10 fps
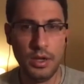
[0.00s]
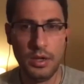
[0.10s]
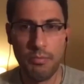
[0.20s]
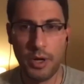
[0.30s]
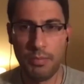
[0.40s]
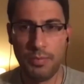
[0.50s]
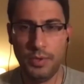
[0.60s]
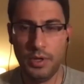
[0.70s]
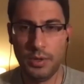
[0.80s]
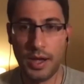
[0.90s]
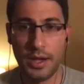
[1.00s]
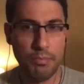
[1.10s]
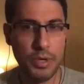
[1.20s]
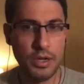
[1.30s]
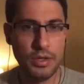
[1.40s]
I can
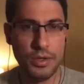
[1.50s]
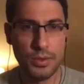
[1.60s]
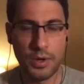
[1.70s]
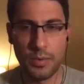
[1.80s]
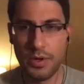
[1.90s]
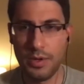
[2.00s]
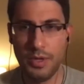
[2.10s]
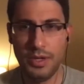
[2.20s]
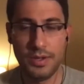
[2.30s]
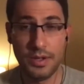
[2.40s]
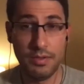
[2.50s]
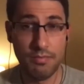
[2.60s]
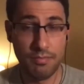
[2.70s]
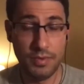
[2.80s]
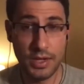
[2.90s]
pick and choose what I want. I mean, he's done
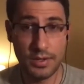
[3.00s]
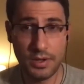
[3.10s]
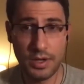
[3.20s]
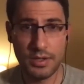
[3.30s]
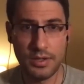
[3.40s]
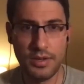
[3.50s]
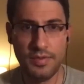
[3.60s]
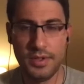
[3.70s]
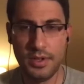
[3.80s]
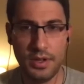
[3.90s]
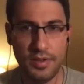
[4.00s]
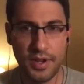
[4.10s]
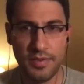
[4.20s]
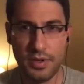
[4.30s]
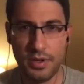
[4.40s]
the SRX stuff. He's done Indy
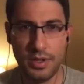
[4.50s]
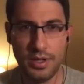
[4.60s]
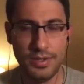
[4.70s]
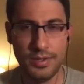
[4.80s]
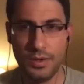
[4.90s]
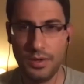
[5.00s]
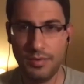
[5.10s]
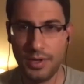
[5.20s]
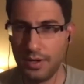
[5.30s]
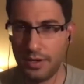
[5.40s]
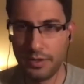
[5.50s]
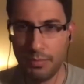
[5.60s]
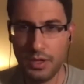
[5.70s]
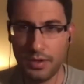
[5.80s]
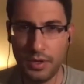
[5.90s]
500. He's done an
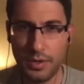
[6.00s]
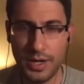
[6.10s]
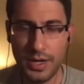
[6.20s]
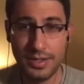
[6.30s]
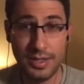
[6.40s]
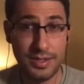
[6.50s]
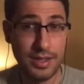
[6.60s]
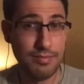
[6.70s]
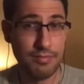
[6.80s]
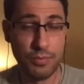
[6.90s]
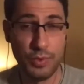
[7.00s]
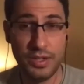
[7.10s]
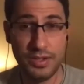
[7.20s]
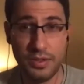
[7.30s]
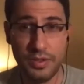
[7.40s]
LMP3 race. He said
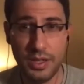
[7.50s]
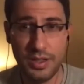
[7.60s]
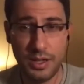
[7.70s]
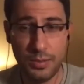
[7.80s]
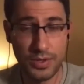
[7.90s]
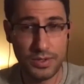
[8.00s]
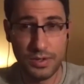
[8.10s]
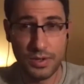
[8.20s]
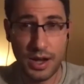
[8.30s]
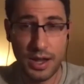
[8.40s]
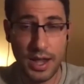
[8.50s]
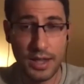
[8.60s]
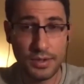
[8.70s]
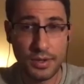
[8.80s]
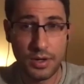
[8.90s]
recently, I think he wants to try a
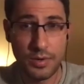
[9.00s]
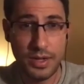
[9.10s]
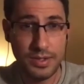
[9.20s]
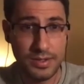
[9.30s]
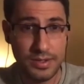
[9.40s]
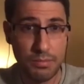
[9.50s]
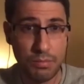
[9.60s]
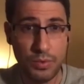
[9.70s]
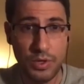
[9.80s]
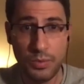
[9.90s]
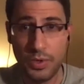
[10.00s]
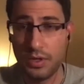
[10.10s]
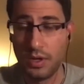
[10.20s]
NASCAR race at some point, which,